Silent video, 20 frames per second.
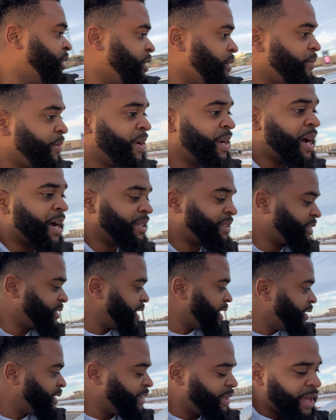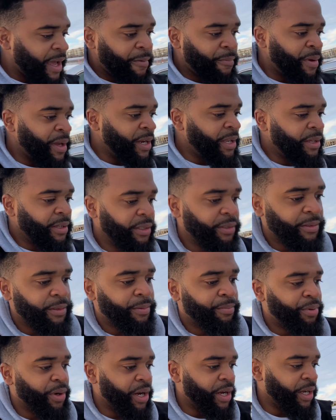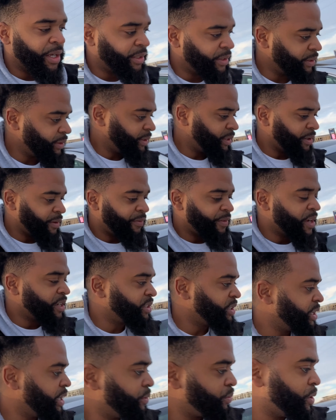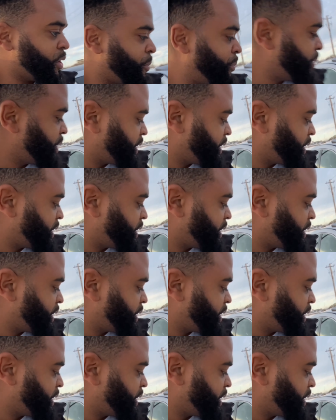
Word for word: we're not selling that many, but eventually it will pick